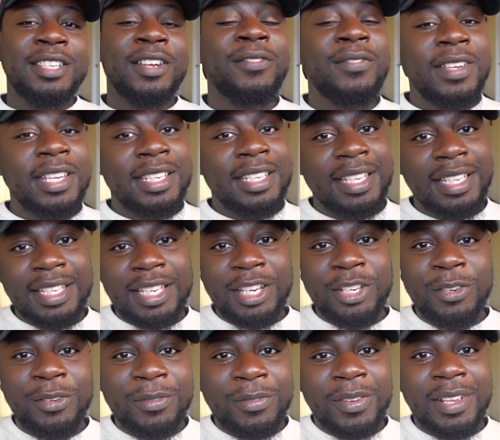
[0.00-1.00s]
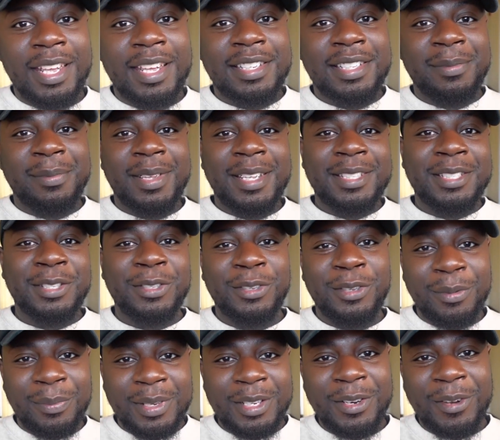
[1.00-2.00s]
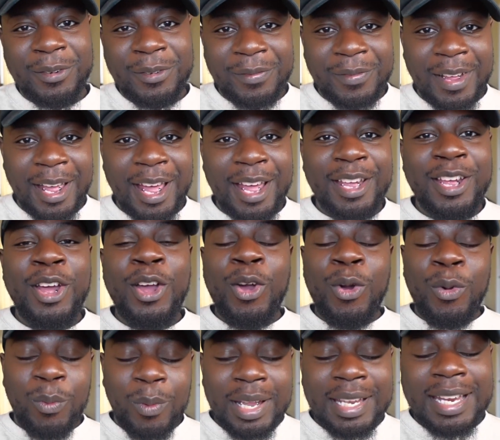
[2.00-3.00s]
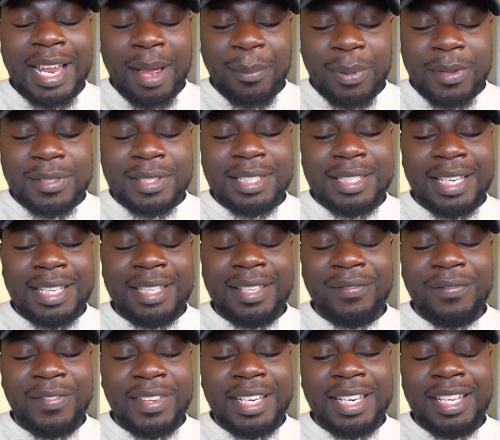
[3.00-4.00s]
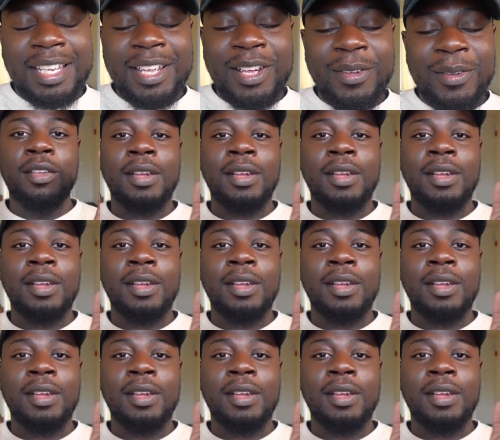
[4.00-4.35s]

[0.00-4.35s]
Don't forget to hit that notification bell so you'll be notified when I post another video.